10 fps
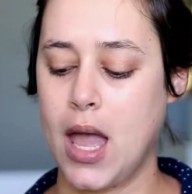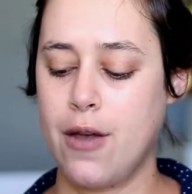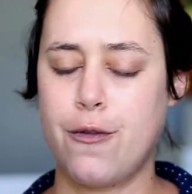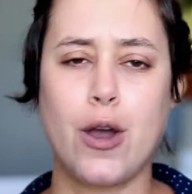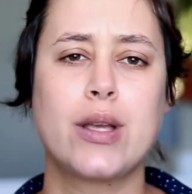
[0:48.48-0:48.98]

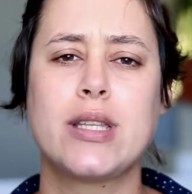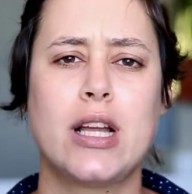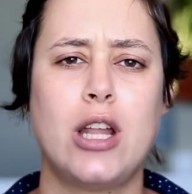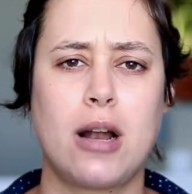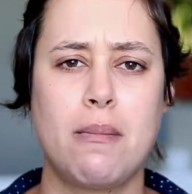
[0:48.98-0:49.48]

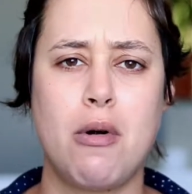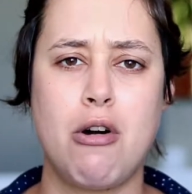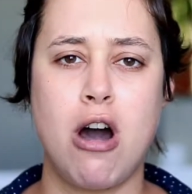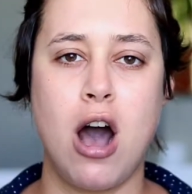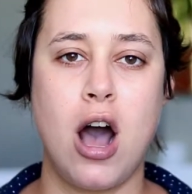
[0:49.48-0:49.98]
focusing a lot
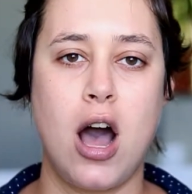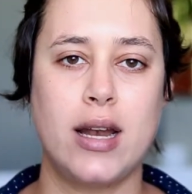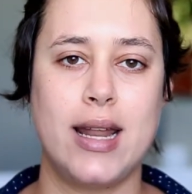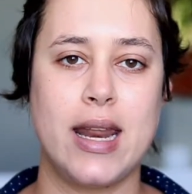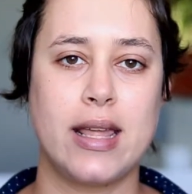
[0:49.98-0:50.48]
more
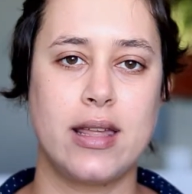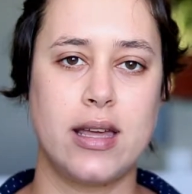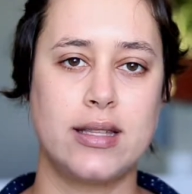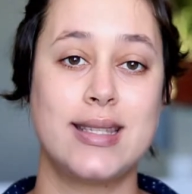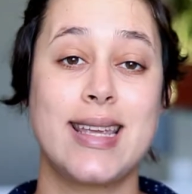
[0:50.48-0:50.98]
on letting
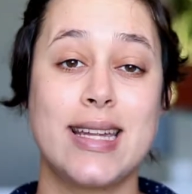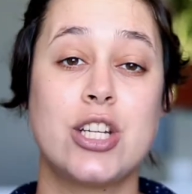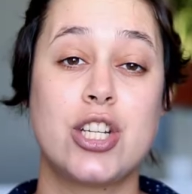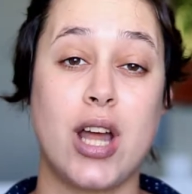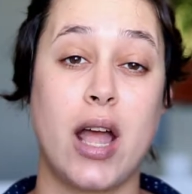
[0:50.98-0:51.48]
the
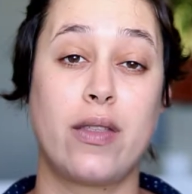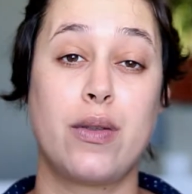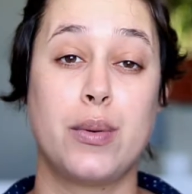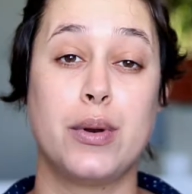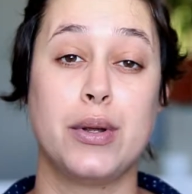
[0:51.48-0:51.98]
skin shine
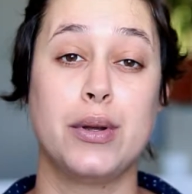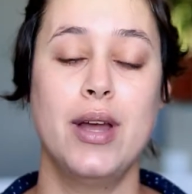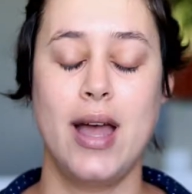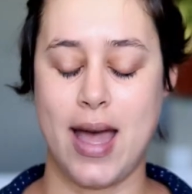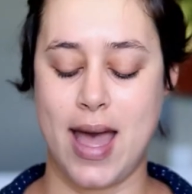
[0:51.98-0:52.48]

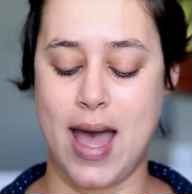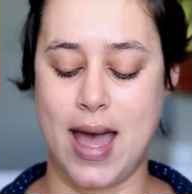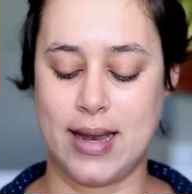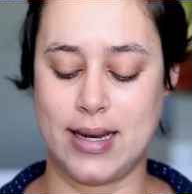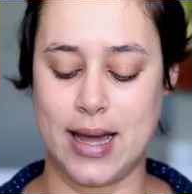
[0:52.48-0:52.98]
through
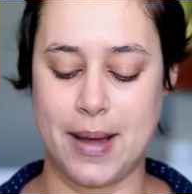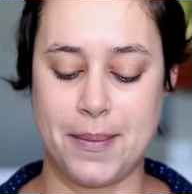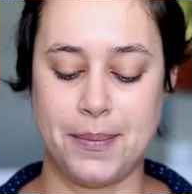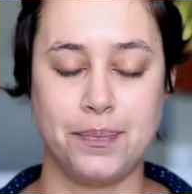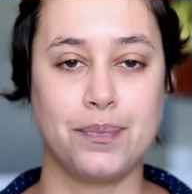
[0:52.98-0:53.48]

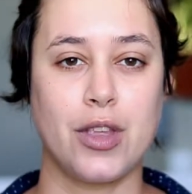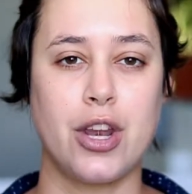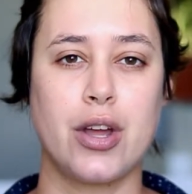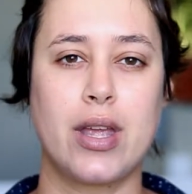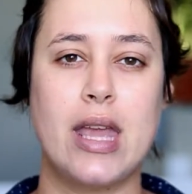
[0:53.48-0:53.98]
and
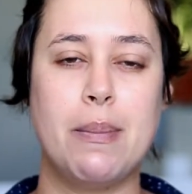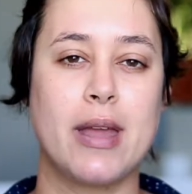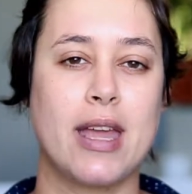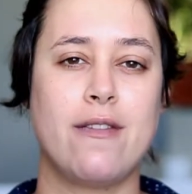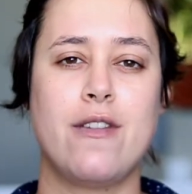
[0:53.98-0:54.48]
you know,
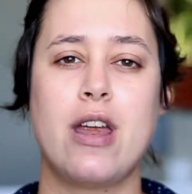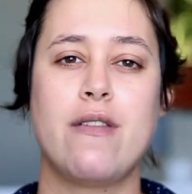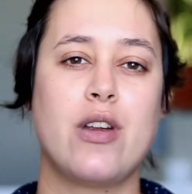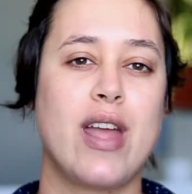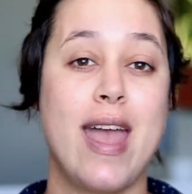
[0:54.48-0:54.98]
keeping it very,
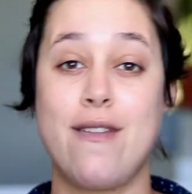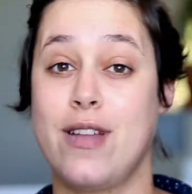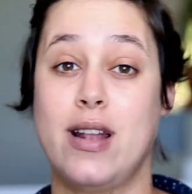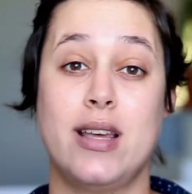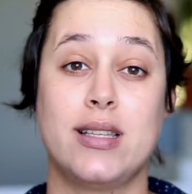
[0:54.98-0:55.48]
very
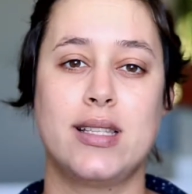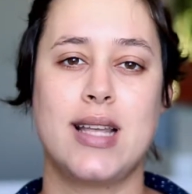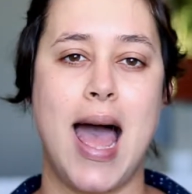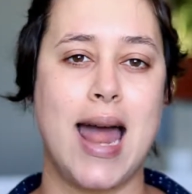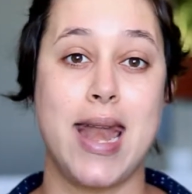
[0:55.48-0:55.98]

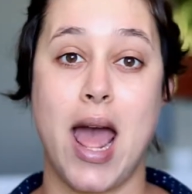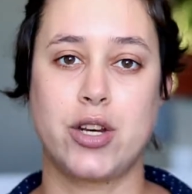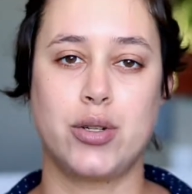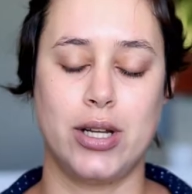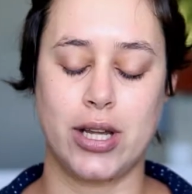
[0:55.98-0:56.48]
effortless and
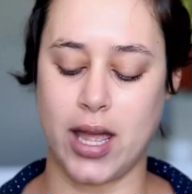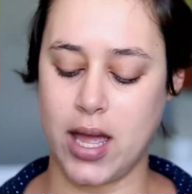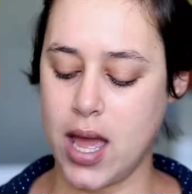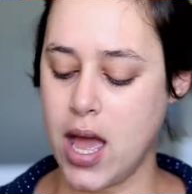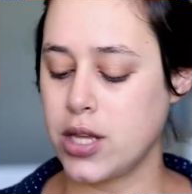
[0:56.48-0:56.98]
natural looking.
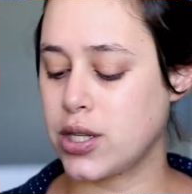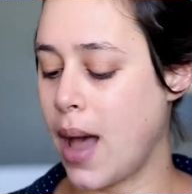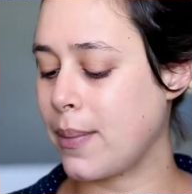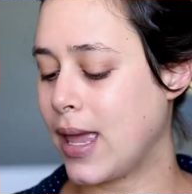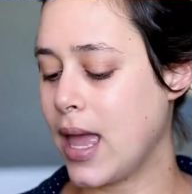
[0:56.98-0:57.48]
So
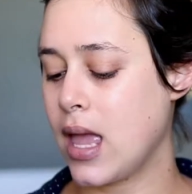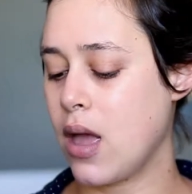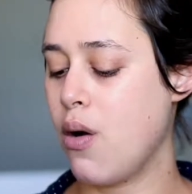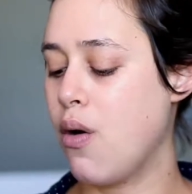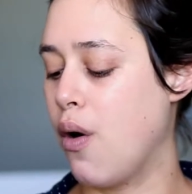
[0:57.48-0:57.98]
I'm
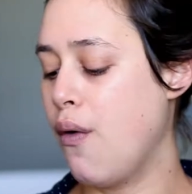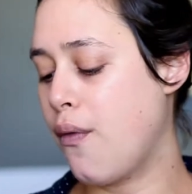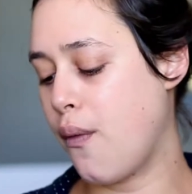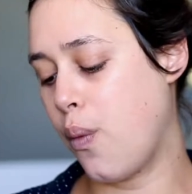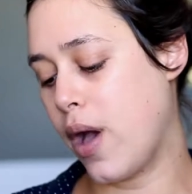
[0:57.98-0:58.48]
kicking
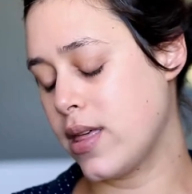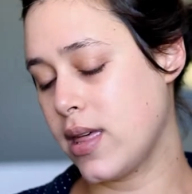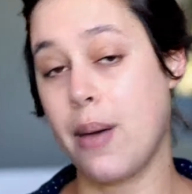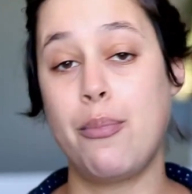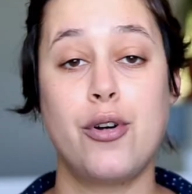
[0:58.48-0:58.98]
off
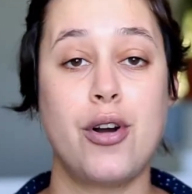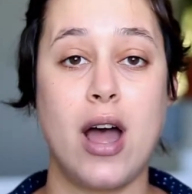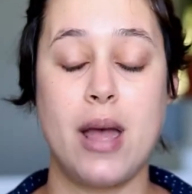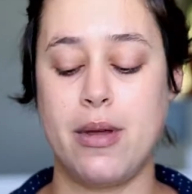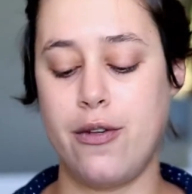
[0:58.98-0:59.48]
with a
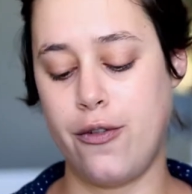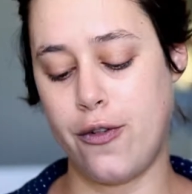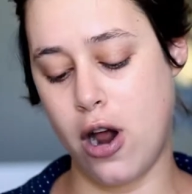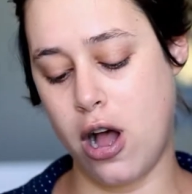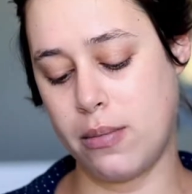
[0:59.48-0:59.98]
primer
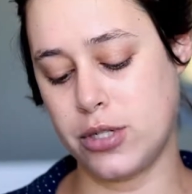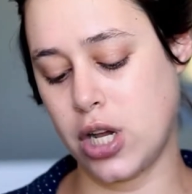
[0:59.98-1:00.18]
from